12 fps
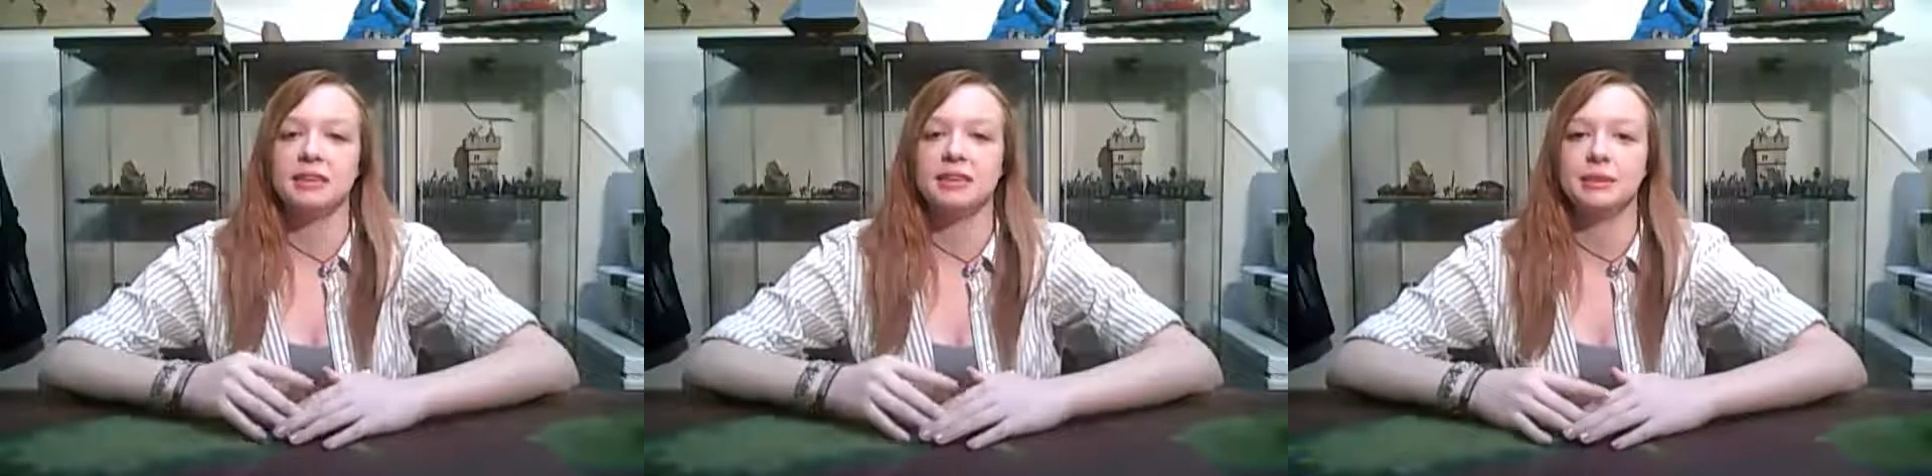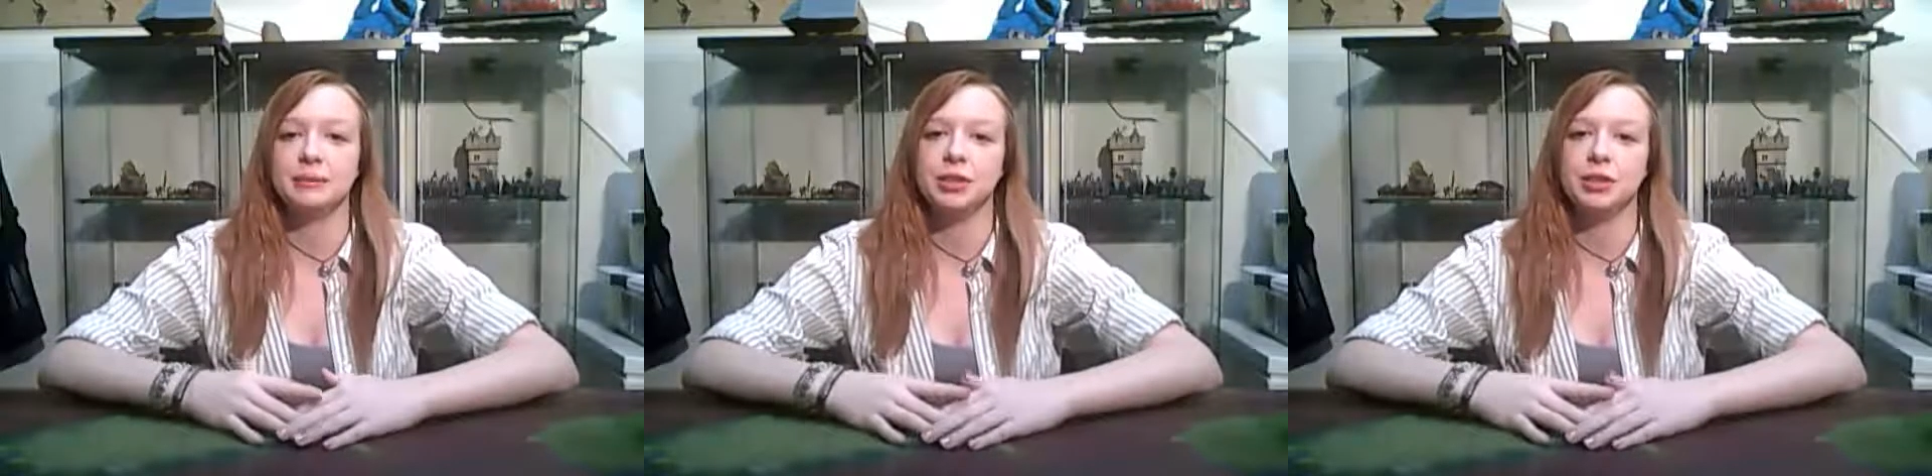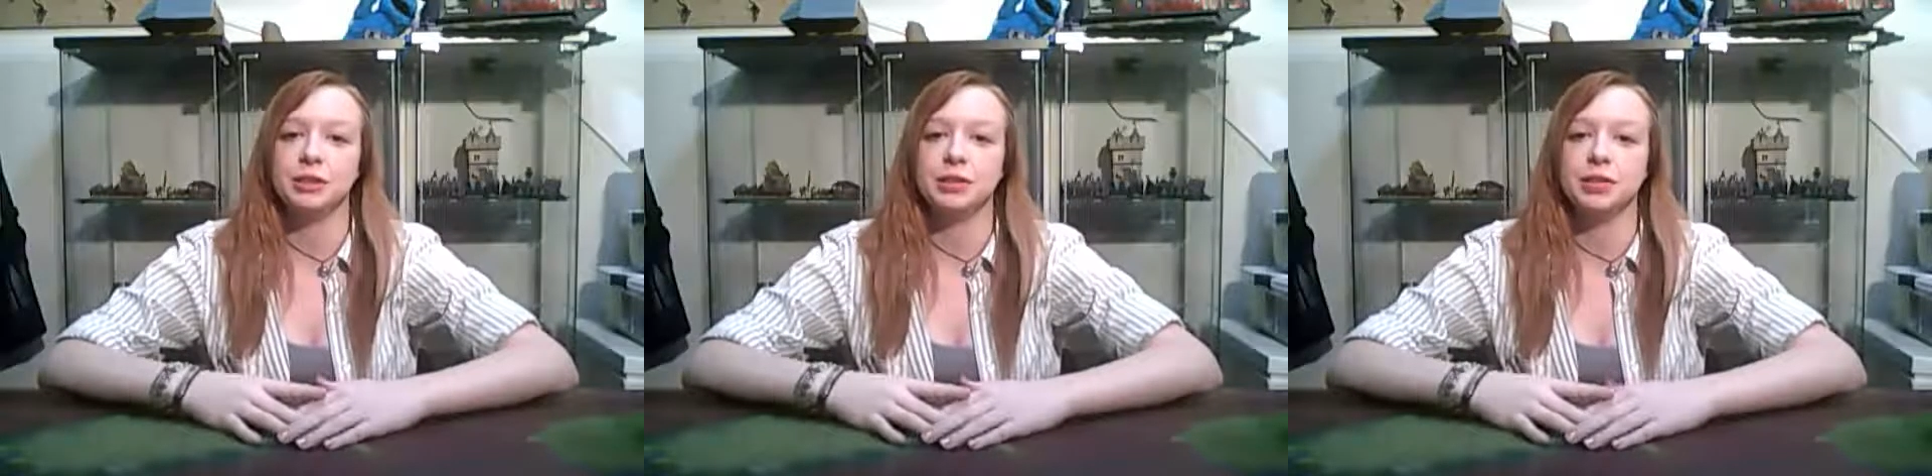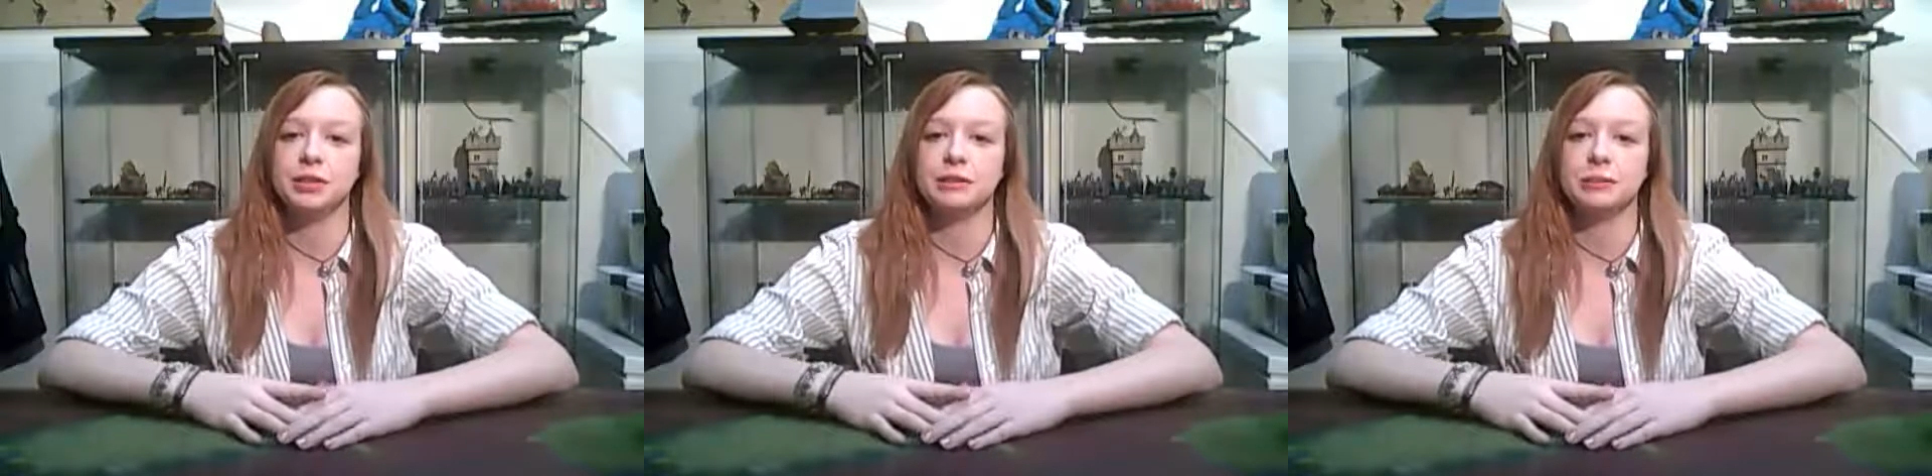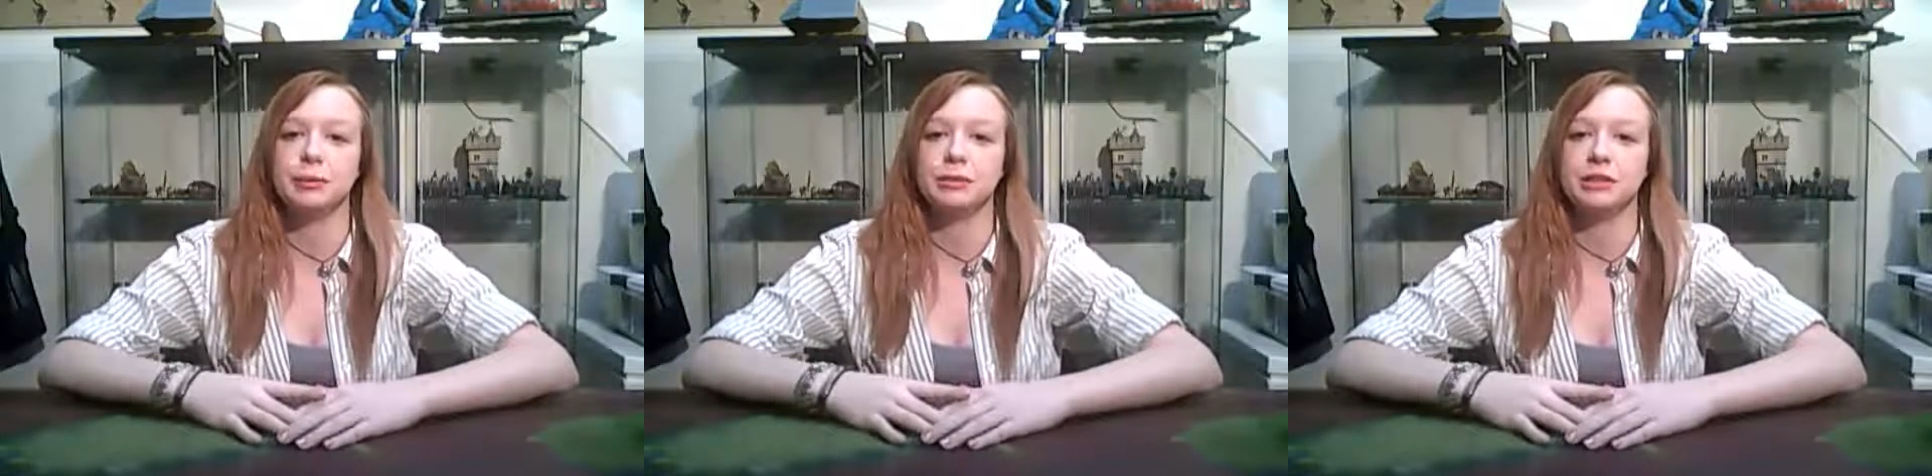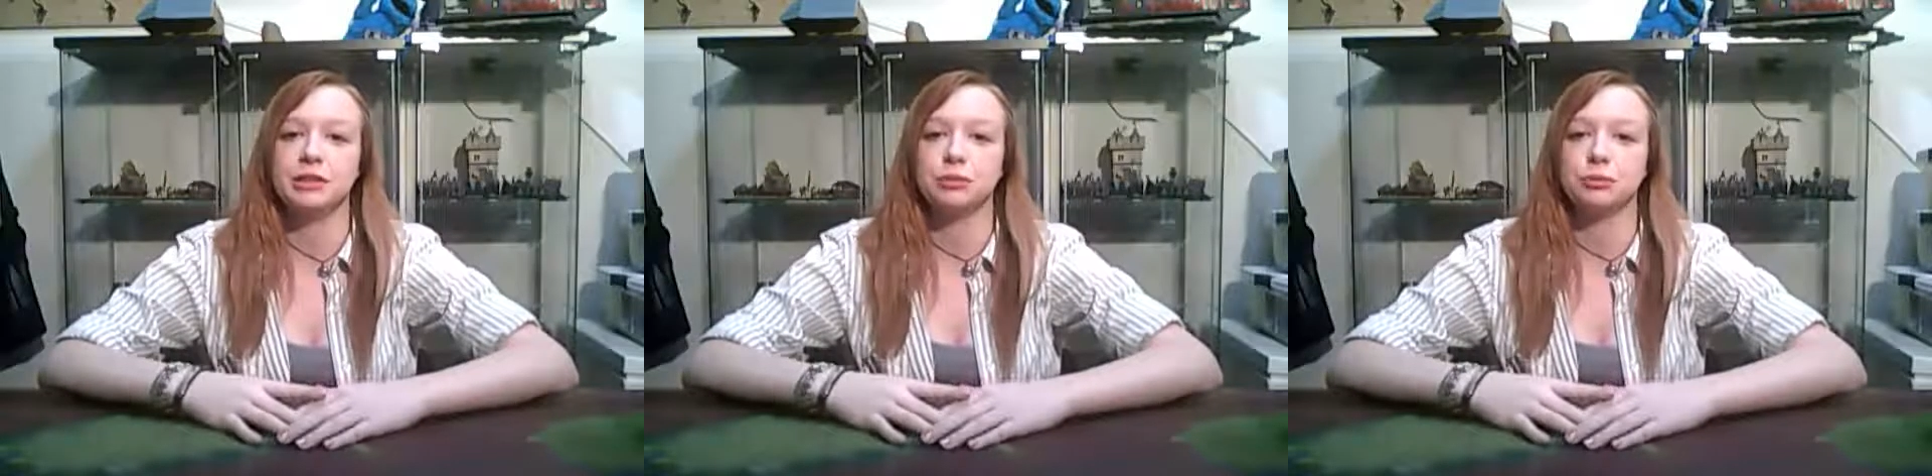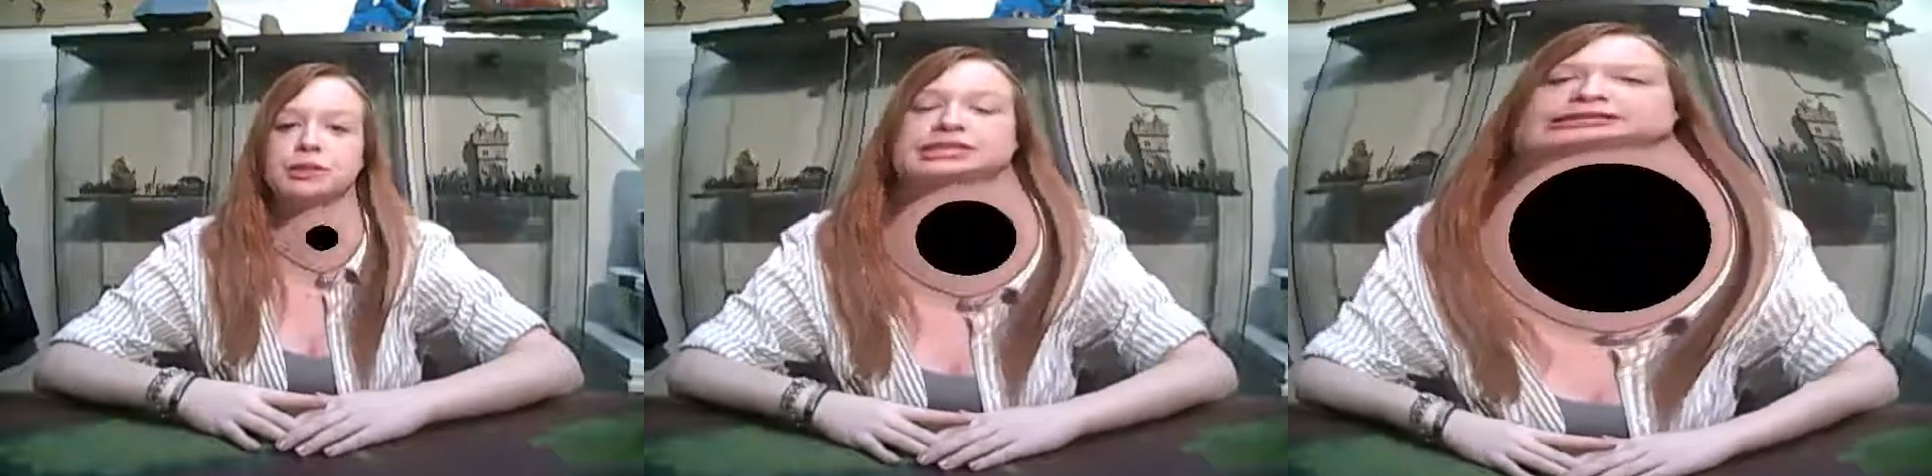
demonstration as opposed to just reading